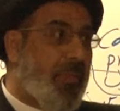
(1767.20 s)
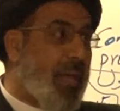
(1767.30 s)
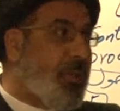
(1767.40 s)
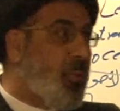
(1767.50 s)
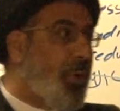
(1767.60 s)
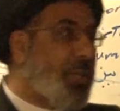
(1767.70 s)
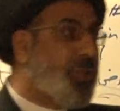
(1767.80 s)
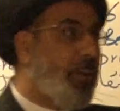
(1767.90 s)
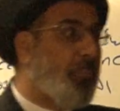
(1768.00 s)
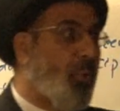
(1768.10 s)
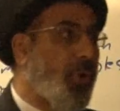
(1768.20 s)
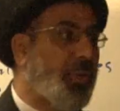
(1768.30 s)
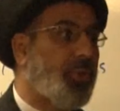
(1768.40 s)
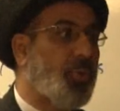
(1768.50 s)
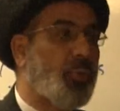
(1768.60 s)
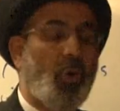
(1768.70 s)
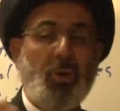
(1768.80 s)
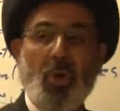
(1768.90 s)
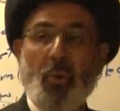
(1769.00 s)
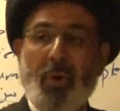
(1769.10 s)
then you reach a point you
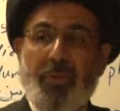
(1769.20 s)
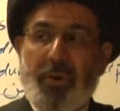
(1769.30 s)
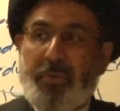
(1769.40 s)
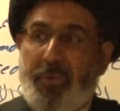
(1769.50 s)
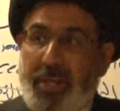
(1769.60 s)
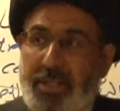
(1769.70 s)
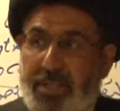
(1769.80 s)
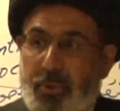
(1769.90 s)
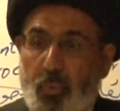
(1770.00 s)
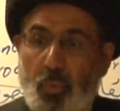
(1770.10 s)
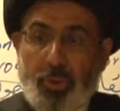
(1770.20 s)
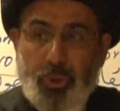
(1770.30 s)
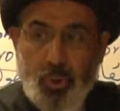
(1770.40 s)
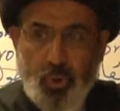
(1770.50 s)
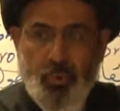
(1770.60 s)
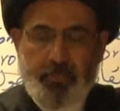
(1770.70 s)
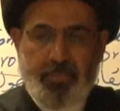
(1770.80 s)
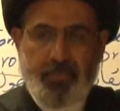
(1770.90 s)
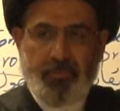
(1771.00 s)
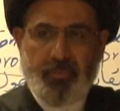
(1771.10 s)
don't know whether this wujub,
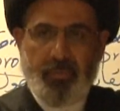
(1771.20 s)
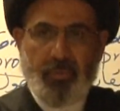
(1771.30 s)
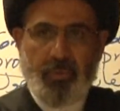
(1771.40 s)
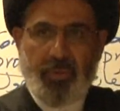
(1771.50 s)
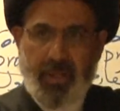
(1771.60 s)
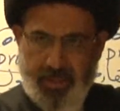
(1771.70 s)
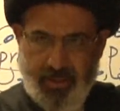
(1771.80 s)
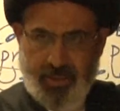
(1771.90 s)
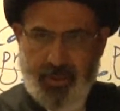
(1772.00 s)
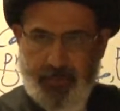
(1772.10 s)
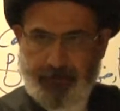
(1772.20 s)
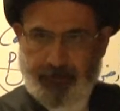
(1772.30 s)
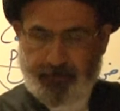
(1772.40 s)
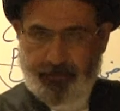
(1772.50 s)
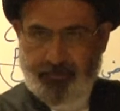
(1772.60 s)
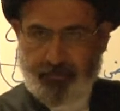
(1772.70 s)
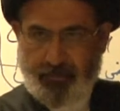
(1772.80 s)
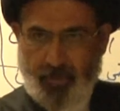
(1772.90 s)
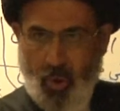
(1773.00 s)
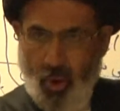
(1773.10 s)
this
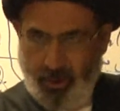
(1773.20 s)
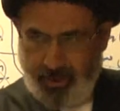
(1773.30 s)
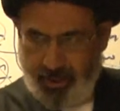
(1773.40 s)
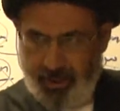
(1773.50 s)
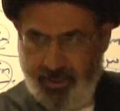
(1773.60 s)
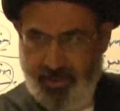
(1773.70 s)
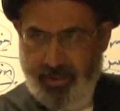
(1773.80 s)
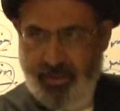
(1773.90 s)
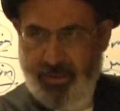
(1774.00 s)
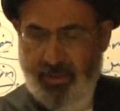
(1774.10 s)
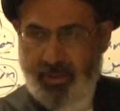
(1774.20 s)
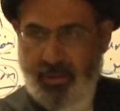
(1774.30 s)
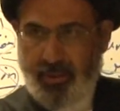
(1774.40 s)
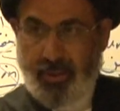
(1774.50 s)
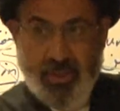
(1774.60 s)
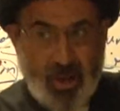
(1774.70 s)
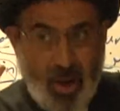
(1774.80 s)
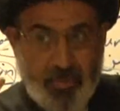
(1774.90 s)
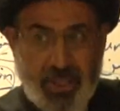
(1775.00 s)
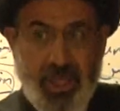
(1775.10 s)
ordinance, this
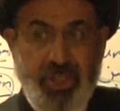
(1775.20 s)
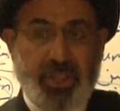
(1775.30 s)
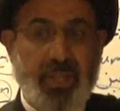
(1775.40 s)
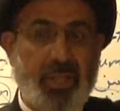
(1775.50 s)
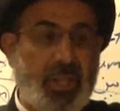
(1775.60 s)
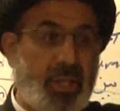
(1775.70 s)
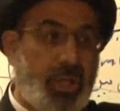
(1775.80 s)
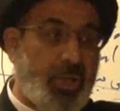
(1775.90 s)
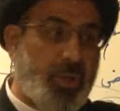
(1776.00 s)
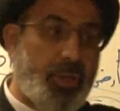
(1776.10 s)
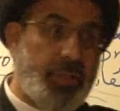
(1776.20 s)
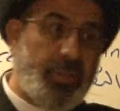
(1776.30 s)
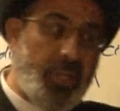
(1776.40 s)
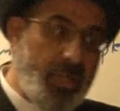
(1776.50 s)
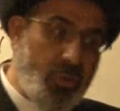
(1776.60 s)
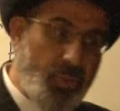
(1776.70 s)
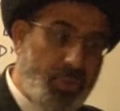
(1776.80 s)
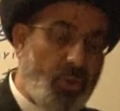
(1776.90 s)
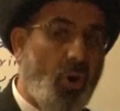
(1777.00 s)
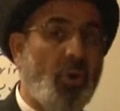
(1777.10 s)
obligation
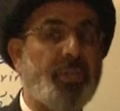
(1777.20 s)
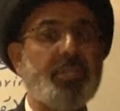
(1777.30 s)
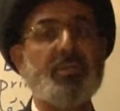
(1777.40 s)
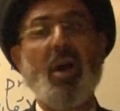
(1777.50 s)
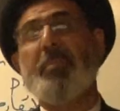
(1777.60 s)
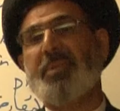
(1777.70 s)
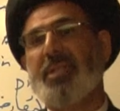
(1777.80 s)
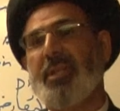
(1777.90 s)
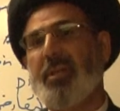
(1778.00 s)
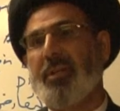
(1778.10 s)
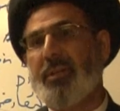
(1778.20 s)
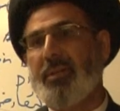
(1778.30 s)
continues or stops here.